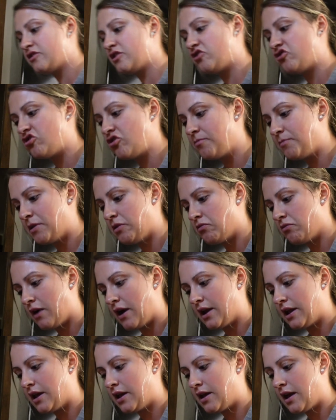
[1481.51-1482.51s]
it should be
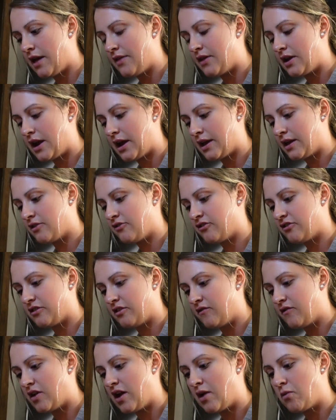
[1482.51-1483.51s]
ready and then I could just
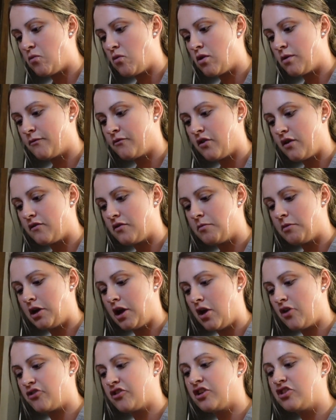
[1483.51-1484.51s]
leave it on warm for everybody
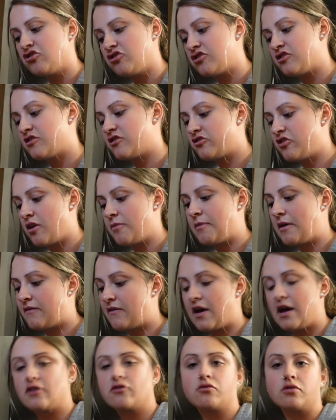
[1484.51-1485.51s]
else and just start my
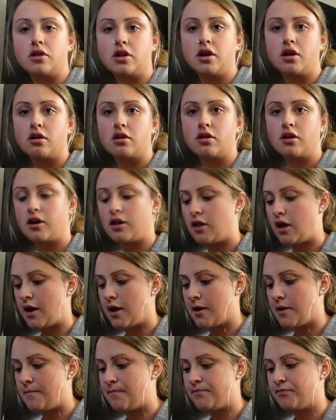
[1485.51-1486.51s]
fast really early
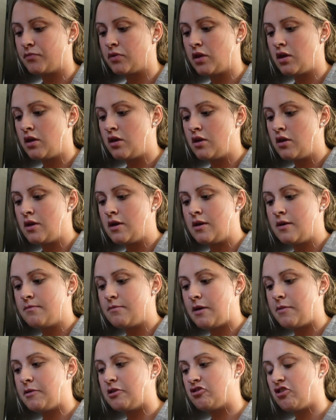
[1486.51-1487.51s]
like
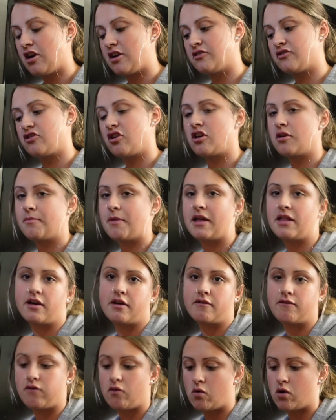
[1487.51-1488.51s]
maybe try to start it by
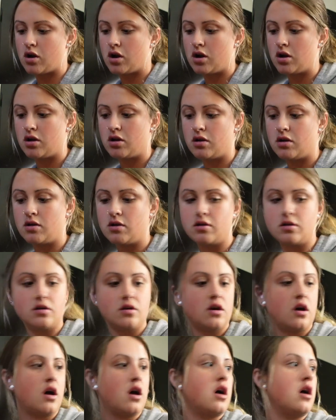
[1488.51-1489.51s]
like four
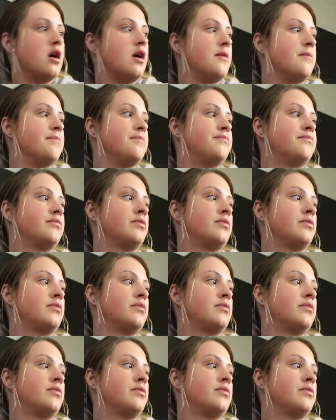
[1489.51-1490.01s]
um